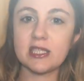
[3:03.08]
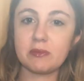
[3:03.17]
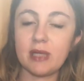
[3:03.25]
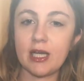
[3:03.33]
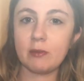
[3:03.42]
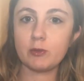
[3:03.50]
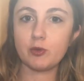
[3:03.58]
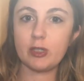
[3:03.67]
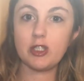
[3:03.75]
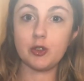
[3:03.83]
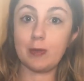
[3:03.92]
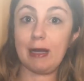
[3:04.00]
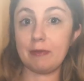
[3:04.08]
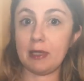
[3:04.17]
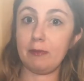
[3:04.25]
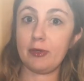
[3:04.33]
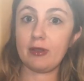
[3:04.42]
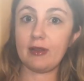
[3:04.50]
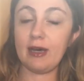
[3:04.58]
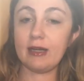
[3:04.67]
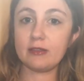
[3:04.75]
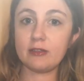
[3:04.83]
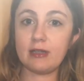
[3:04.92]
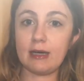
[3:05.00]
sometimes we do round up with
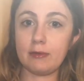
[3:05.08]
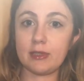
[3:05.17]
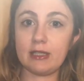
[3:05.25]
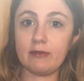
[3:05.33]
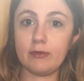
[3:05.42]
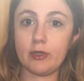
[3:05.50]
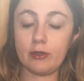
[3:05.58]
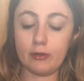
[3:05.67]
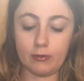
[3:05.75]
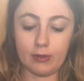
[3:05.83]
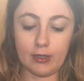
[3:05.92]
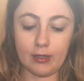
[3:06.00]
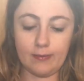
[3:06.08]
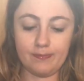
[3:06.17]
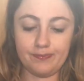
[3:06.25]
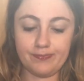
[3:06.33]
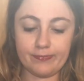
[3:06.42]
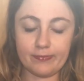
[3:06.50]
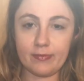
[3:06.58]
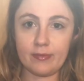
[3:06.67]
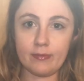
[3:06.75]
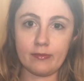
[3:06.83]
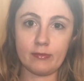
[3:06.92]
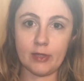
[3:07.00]
that, so that would give you,
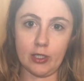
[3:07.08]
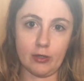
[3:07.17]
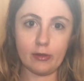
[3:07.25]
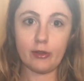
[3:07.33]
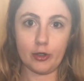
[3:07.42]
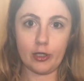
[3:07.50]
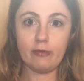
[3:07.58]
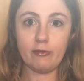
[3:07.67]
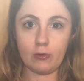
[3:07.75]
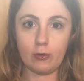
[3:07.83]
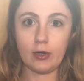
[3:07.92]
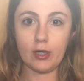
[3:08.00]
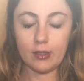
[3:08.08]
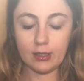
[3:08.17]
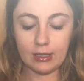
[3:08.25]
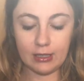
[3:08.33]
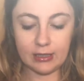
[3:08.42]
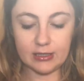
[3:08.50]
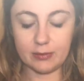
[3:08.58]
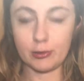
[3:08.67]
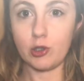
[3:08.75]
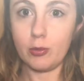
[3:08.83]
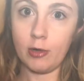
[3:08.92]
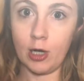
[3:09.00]
you know, a 34,
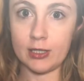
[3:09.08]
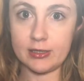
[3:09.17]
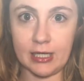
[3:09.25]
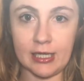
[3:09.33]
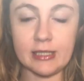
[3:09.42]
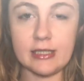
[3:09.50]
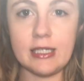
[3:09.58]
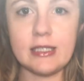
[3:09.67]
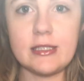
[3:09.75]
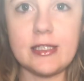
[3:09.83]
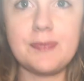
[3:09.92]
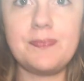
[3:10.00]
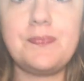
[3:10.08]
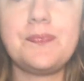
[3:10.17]
typical bra sizes.